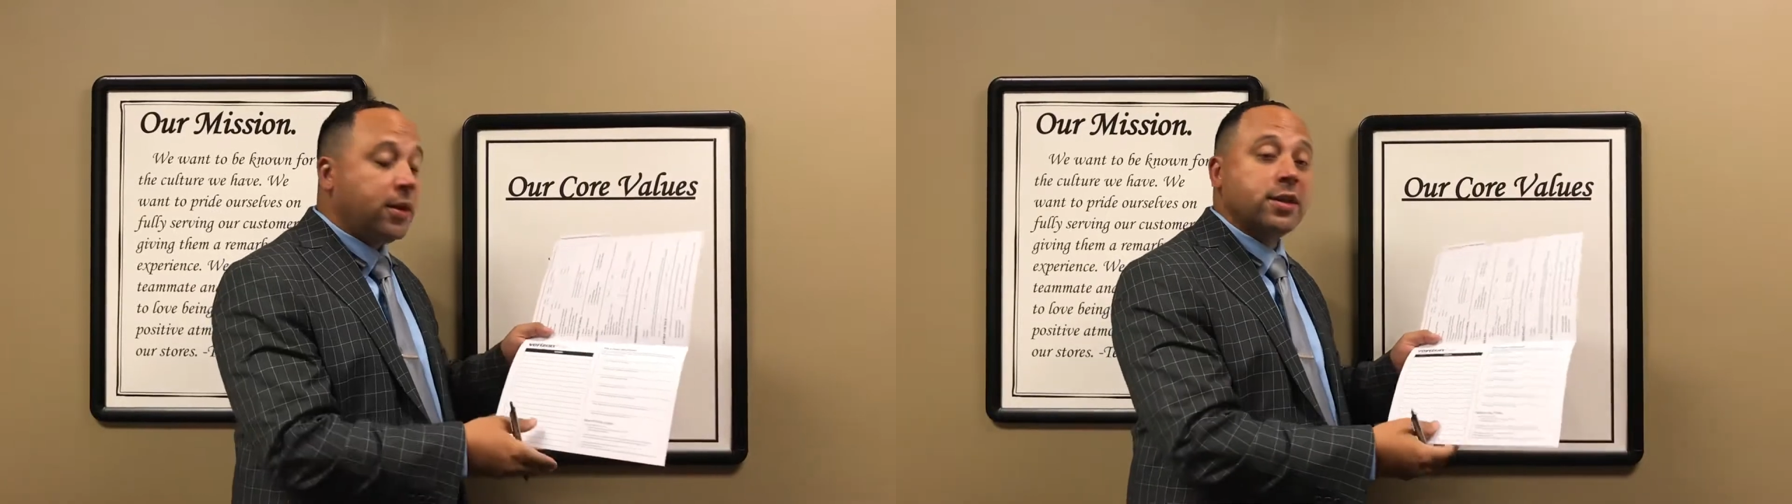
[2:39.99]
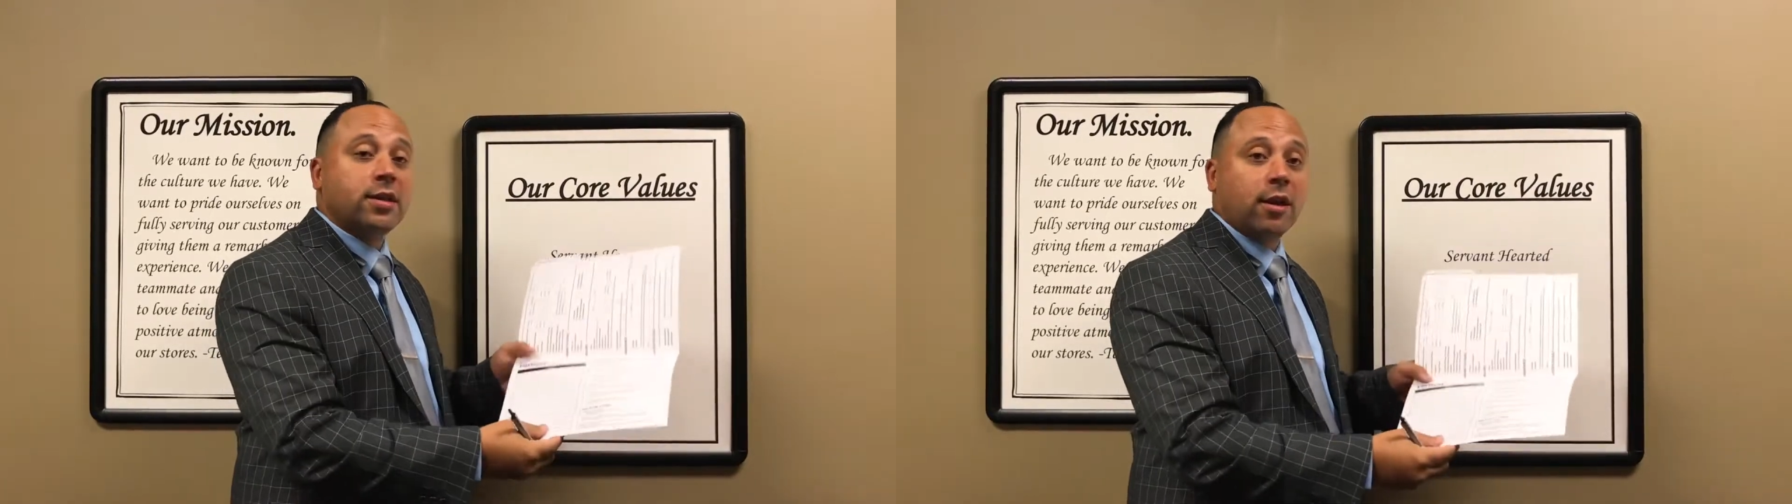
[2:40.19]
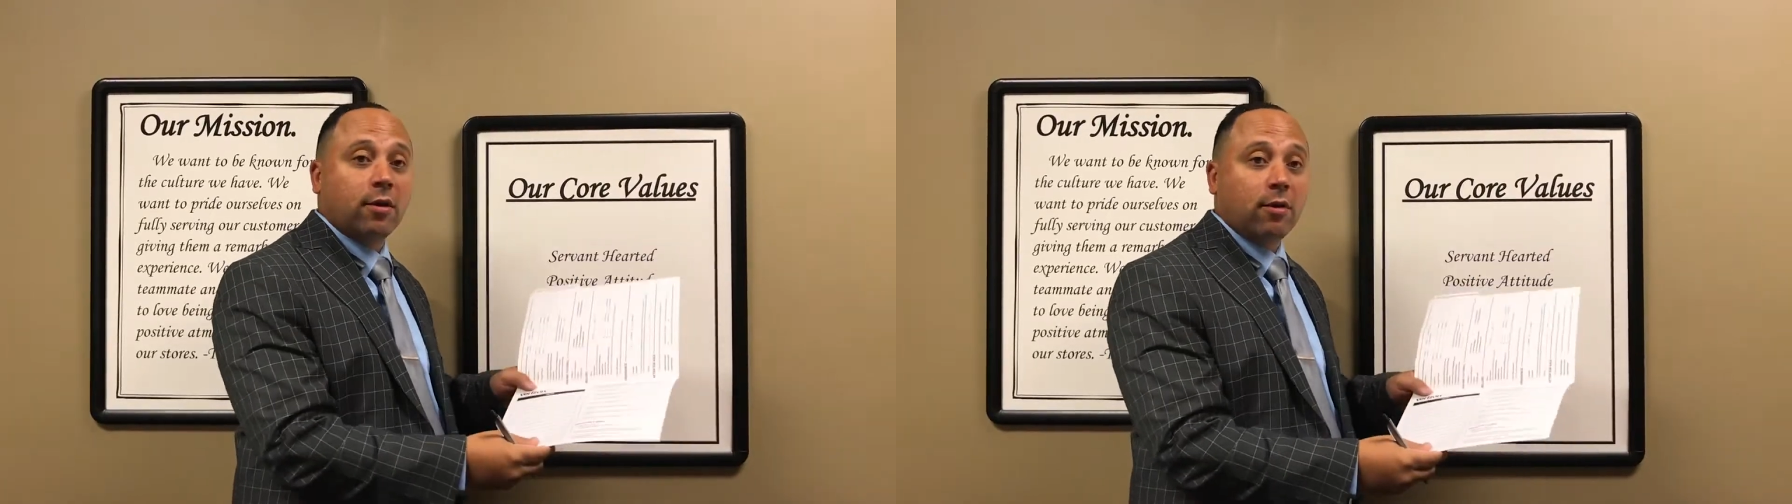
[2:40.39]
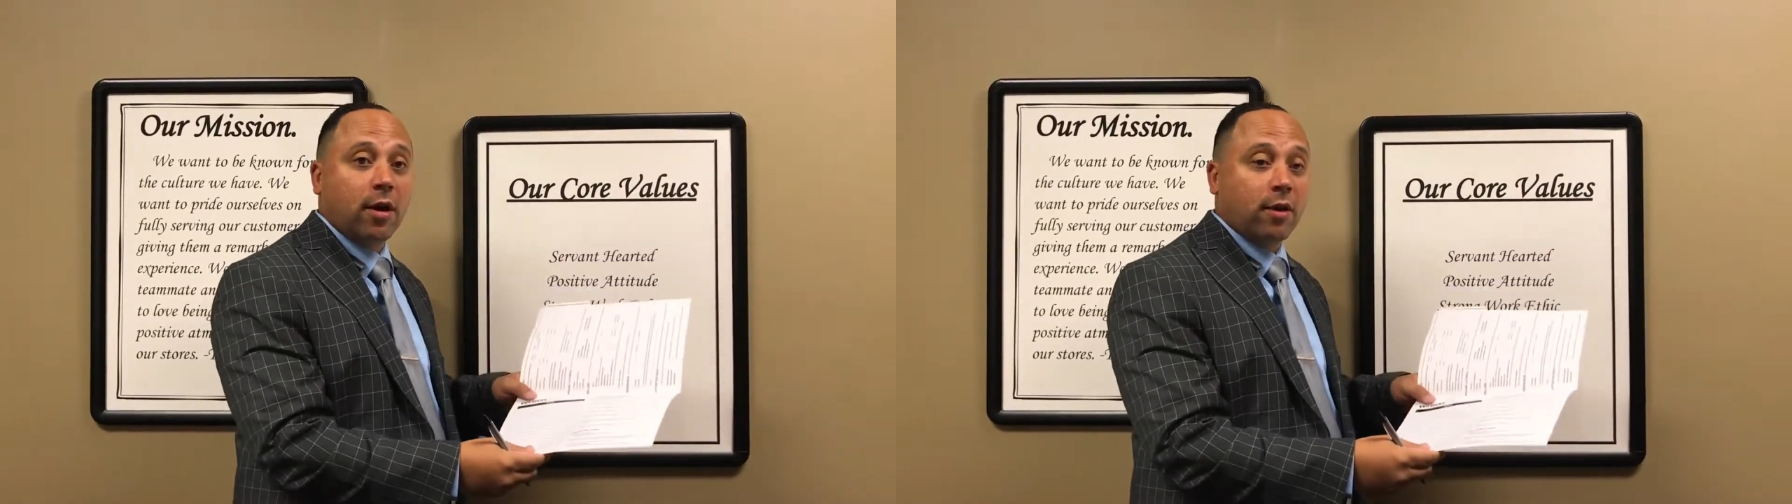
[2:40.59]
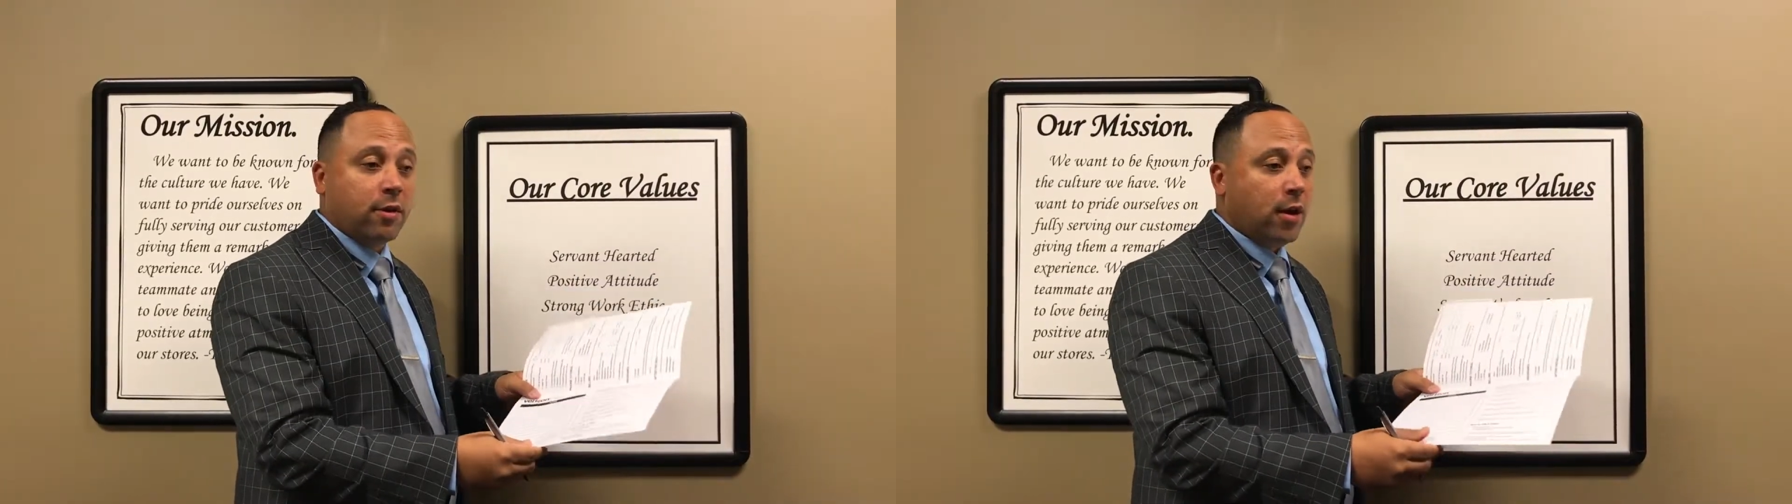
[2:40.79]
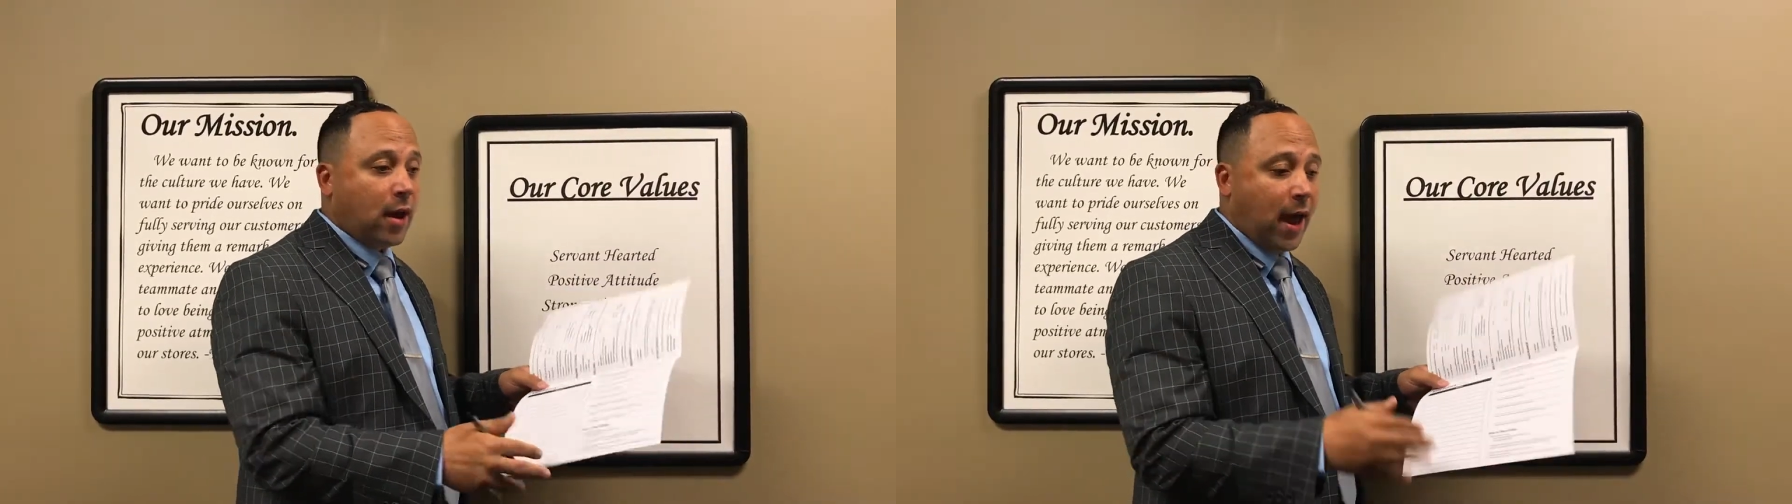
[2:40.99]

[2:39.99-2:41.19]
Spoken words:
this thing around,